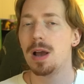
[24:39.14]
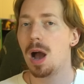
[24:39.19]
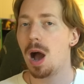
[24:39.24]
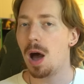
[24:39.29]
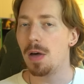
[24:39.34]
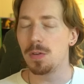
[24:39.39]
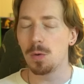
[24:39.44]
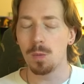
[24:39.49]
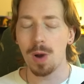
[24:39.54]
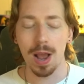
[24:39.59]

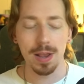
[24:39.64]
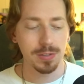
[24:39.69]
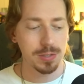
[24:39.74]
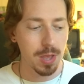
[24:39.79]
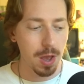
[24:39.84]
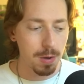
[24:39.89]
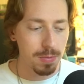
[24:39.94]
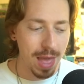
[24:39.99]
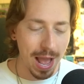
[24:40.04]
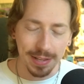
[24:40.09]
Otherwise,
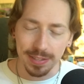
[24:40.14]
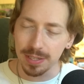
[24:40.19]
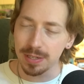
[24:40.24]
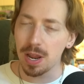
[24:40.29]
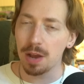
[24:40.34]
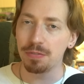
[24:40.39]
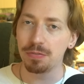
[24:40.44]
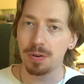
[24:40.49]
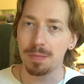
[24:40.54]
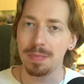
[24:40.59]
though, that's
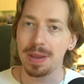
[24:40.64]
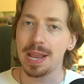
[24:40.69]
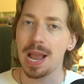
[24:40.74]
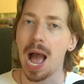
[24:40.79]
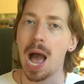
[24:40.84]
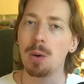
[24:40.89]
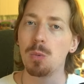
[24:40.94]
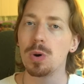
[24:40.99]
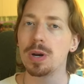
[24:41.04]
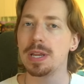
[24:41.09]
enough for me.
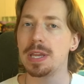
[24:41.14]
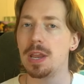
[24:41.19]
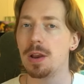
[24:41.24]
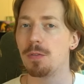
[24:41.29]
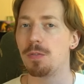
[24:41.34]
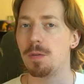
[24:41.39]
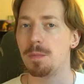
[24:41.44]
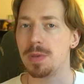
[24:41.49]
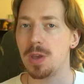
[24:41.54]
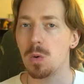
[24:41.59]
I want to hear
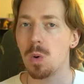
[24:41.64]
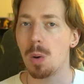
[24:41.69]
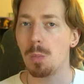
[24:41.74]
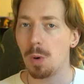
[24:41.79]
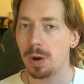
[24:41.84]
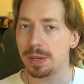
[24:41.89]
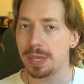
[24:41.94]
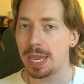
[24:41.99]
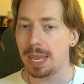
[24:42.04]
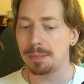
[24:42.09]
from you on
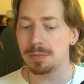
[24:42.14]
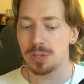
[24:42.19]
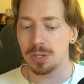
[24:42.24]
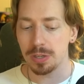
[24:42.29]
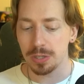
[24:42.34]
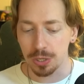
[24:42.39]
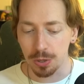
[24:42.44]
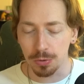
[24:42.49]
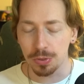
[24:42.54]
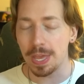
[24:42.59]
what games
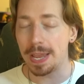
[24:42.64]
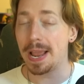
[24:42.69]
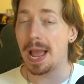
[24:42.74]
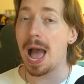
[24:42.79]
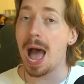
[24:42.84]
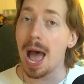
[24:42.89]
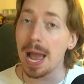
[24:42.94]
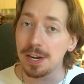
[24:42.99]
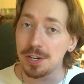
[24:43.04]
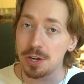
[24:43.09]
you think
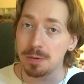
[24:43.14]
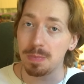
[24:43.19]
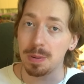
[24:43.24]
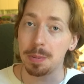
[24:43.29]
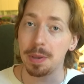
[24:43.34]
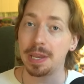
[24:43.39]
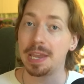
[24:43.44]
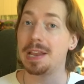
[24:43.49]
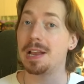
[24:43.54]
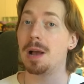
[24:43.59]
I should be
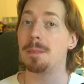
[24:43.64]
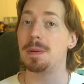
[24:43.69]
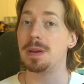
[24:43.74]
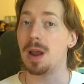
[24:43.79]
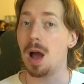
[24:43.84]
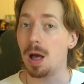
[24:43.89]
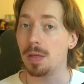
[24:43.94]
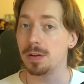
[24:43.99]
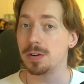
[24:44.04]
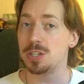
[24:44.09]
picking up and
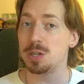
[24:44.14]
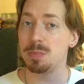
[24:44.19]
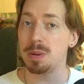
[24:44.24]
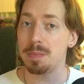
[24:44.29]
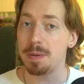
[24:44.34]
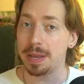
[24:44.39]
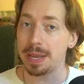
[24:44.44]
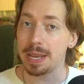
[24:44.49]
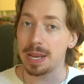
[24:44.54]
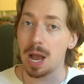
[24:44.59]
others should be
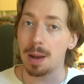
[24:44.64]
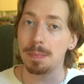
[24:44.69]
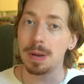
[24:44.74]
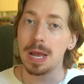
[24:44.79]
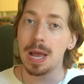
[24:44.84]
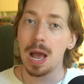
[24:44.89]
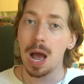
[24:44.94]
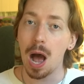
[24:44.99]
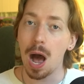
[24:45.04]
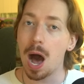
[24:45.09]
picking up
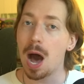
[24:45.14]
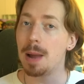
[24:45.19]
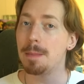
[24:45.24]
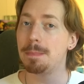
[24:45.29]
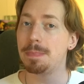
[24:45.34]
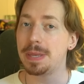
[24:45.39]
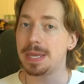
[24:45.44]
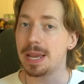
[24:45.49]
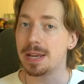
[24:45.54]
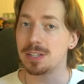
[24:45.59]
on
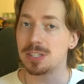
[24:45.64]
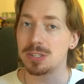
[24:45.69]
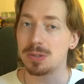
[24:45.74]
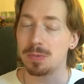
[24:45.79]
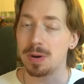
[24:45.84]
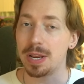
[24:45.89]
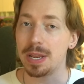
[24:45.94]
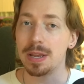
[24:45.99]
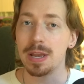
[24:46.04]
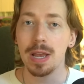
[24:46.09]

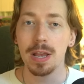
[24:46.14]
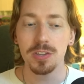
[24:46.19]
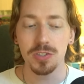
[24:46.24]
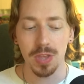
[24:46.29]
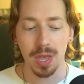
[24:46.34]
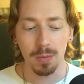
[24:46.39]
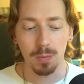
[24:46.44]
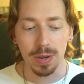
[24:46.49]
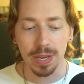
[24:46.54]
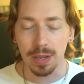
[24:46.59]
PS3 so
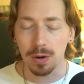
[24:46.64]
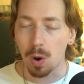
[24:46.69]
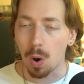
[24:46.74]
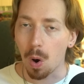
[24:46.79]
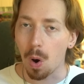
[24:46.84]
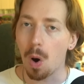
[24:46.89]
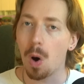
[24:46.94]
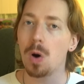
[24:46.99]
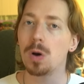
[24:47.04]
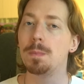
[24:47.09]
that we can
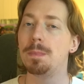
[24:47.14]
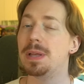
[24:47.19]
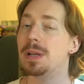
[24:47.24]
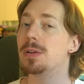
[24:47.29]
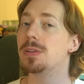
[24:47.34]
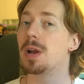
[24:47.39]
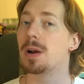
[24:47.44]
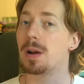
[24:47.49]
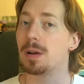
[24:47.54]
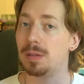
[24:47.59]
all
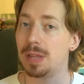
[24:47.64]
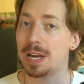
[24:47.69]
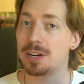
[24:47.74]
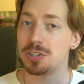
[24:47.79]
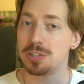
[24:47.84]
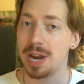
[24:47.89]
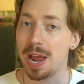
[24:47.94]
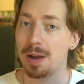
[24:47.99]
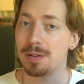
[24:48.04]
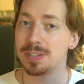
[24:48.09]
build our
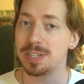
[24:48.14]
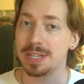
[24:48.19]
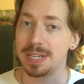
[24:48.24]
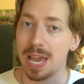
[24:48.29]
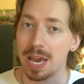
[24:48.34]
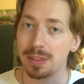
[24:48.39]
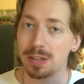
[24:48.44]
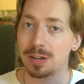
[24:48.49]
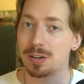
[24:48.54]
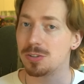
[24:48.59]
collection out
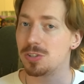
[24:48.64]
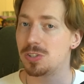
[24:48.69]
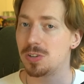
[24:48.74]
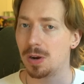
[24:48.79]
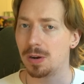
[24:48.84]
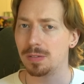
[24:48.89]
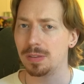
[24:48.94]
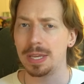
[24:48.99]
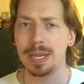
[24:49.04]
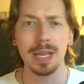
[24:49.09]
together, because
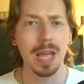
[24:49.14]
certainly